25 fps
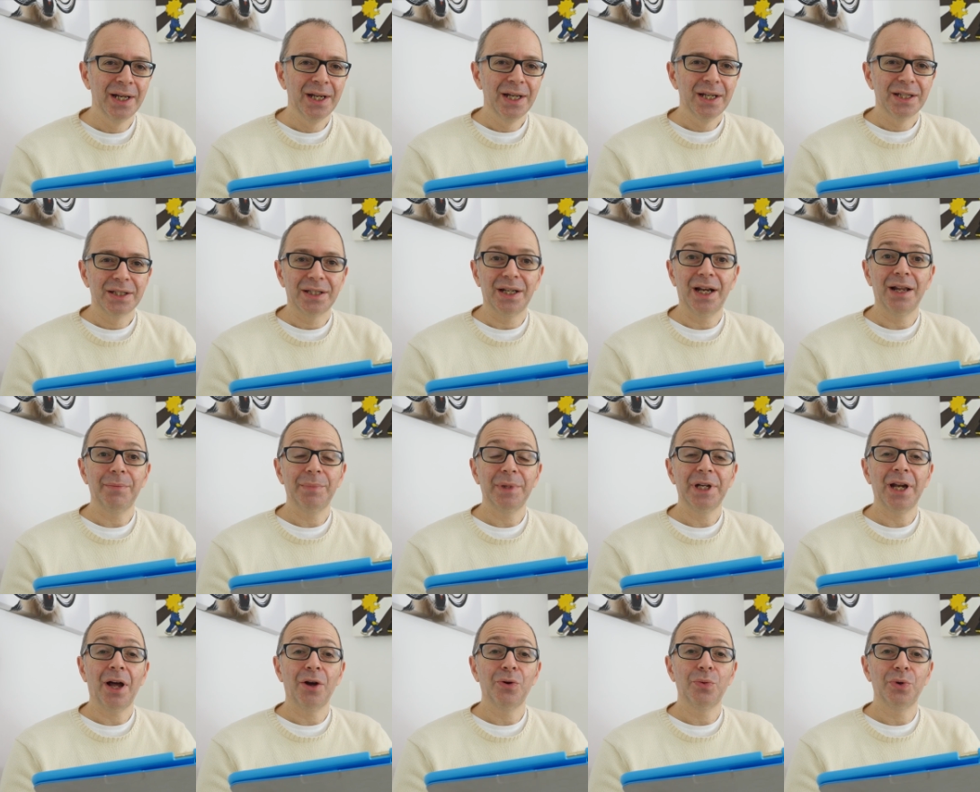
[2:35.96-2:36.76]
So let me
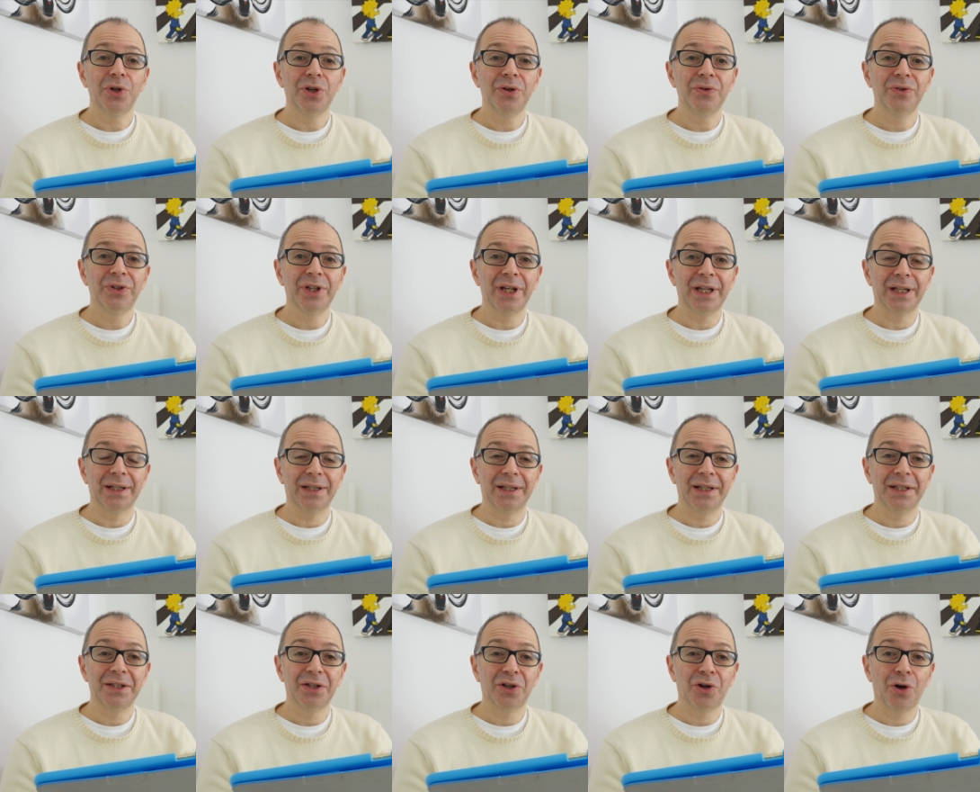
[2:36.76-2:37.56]
know what you think
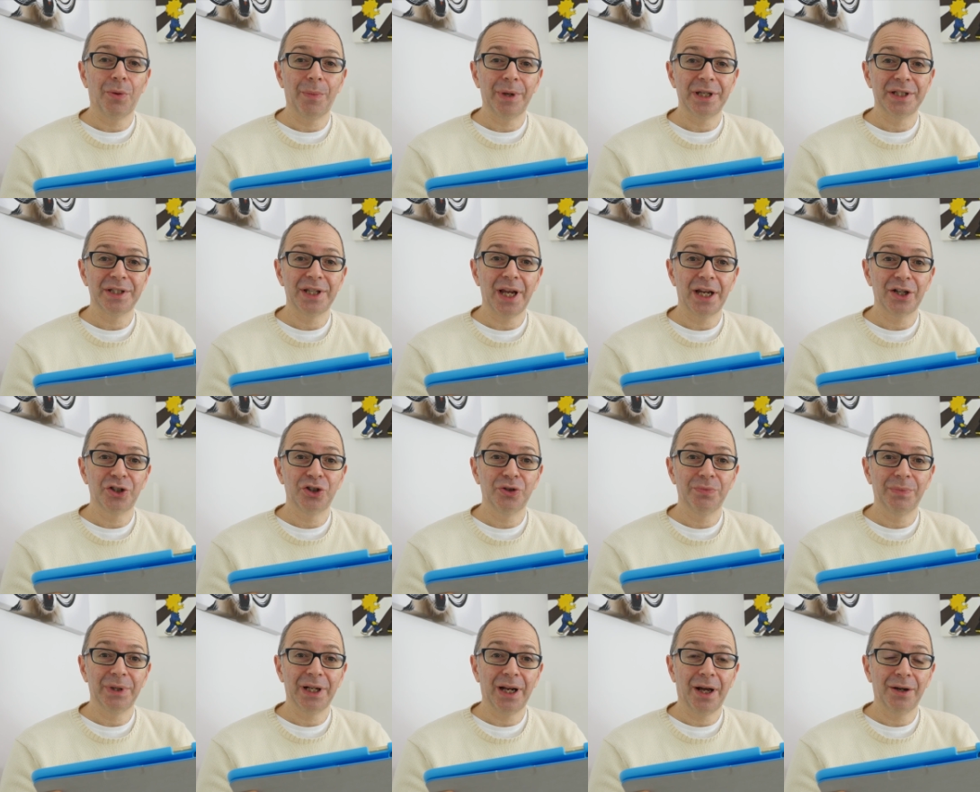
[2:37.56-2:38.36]
in the comments
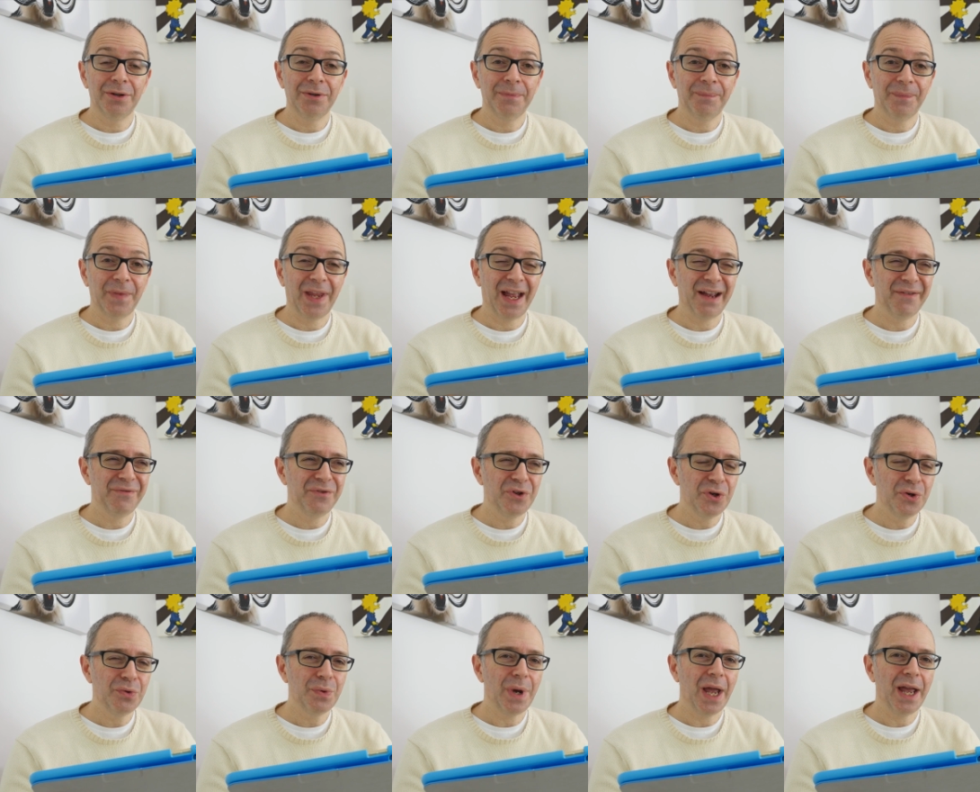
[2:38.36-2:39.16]
section below. Have
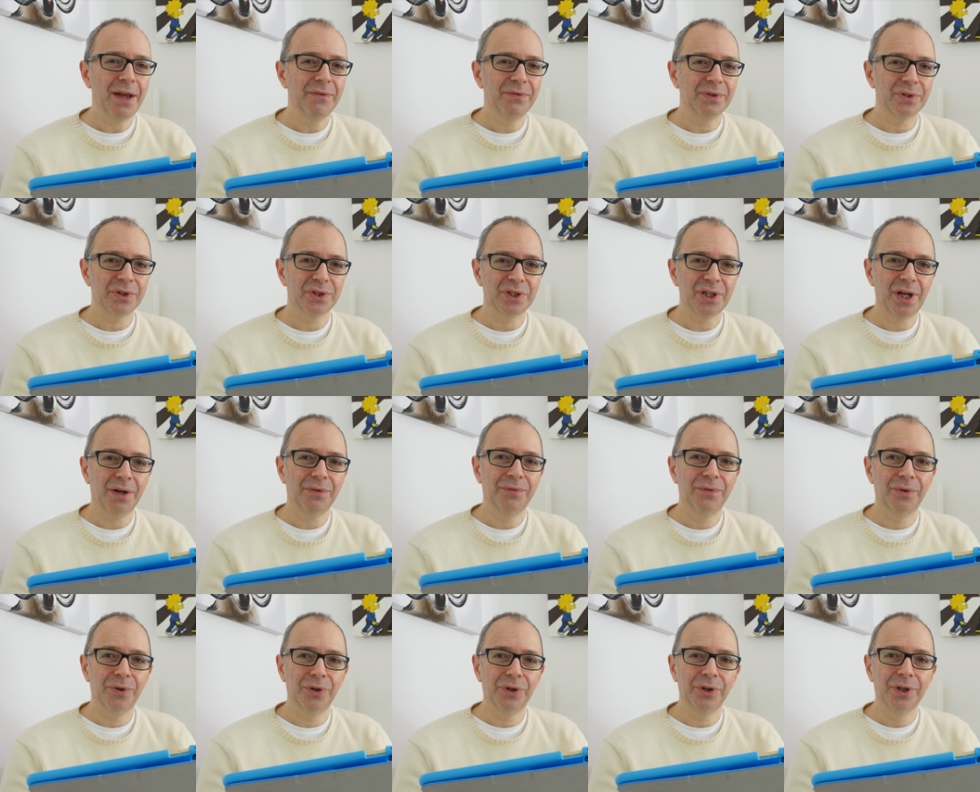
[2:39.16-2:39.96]
you ever
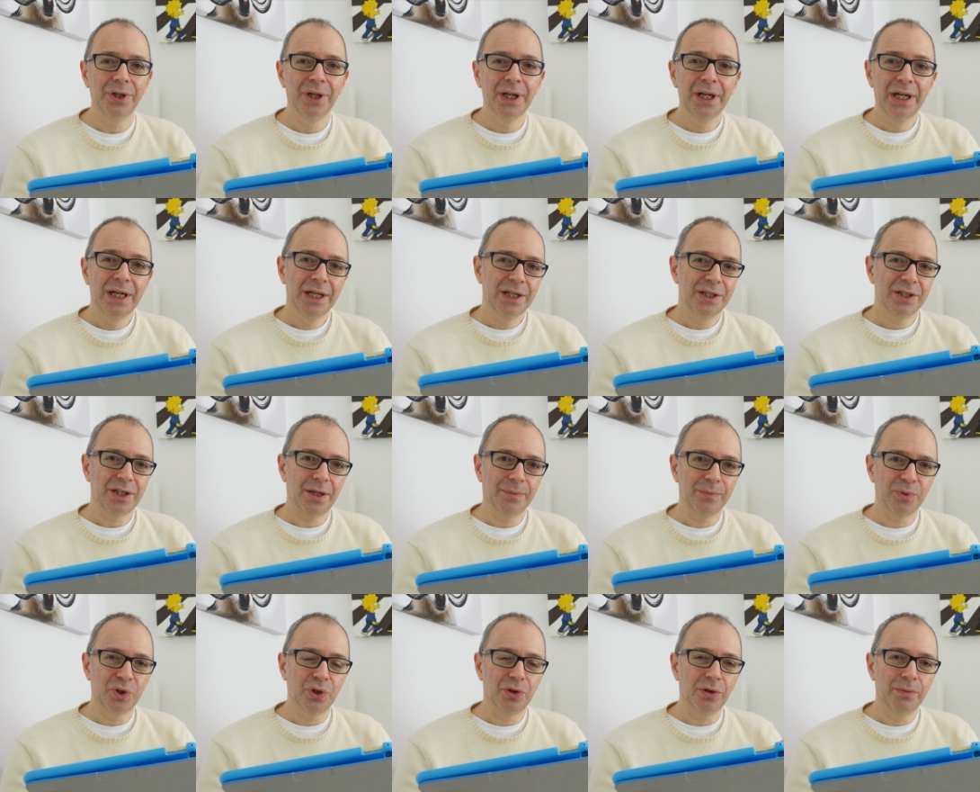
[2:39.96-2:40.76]
suffered
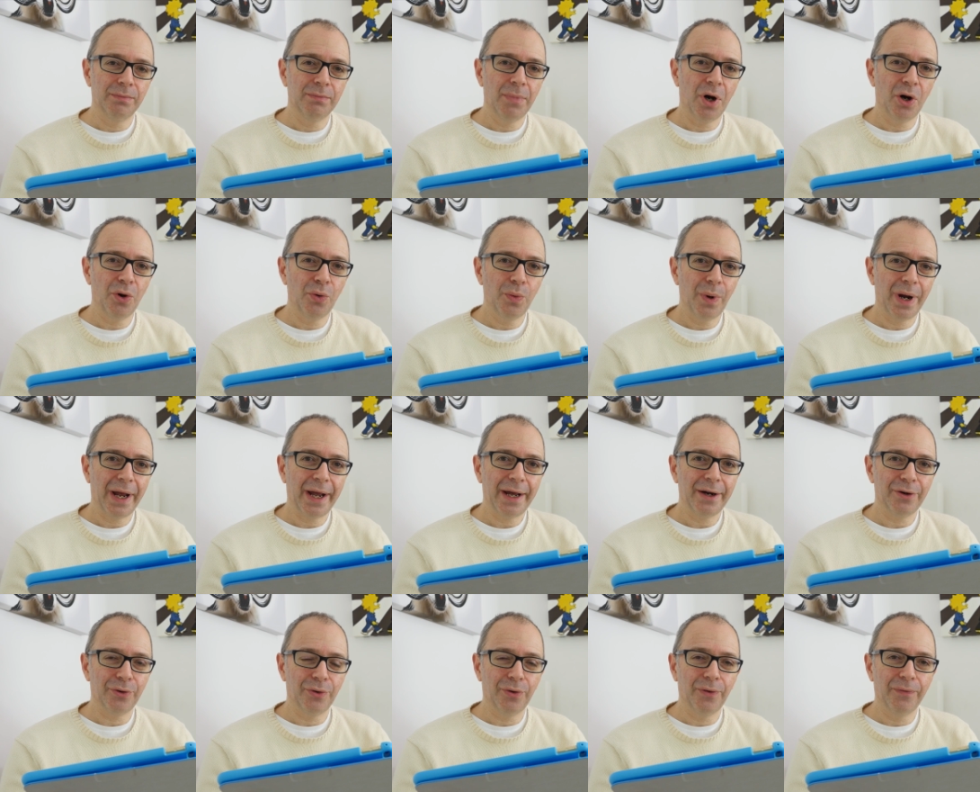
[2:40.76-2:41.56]
some sort of
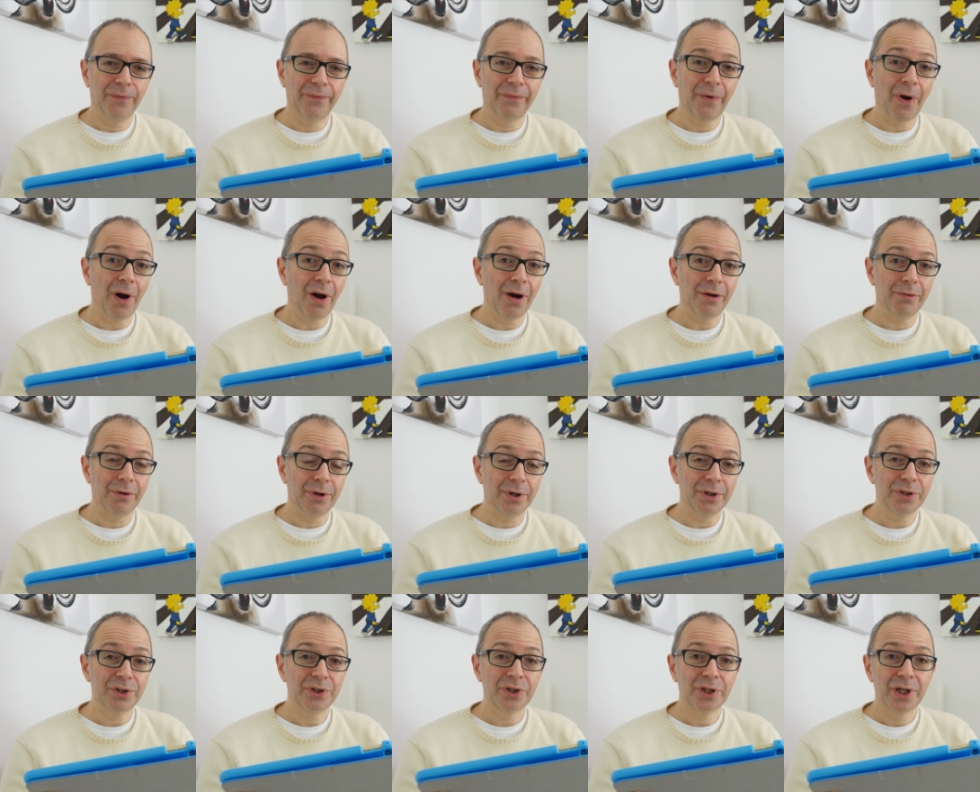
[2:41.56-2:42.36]
malware or
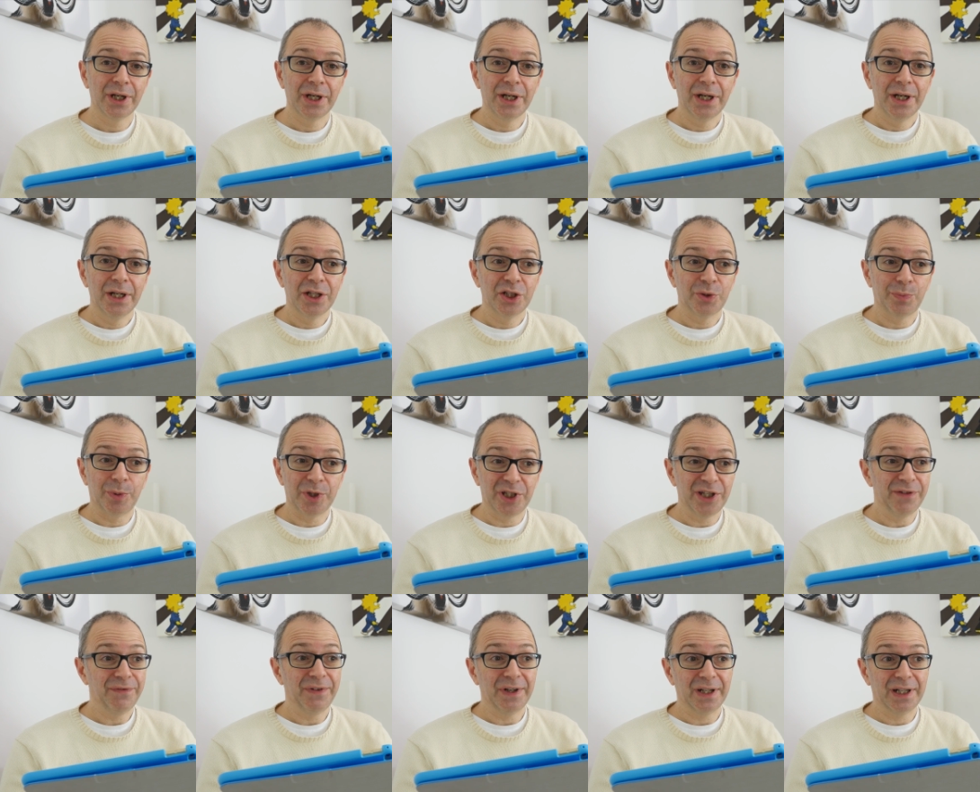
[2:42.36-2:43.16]
virus,
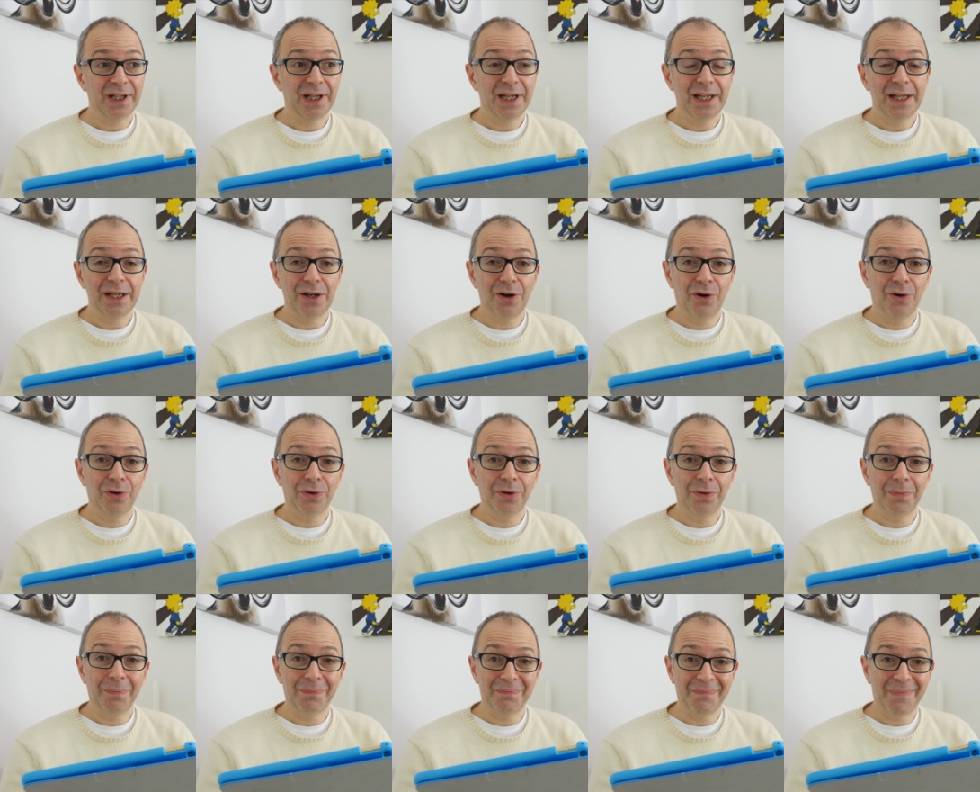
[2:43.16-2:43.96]
specifically
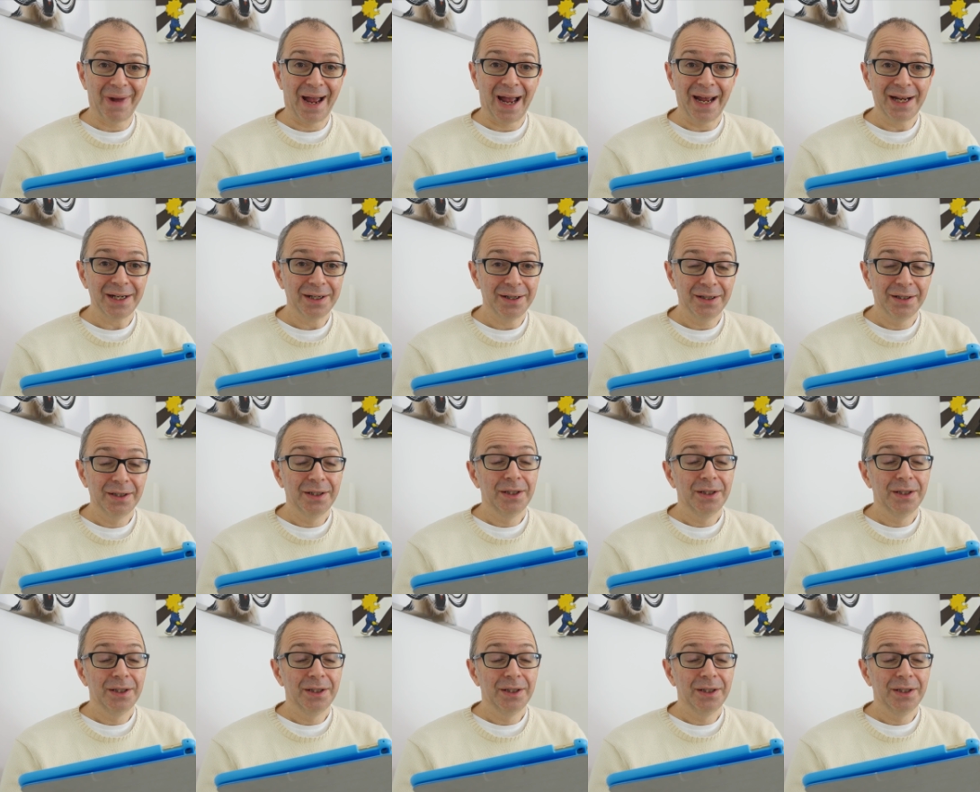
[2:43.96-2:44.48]
on Mac?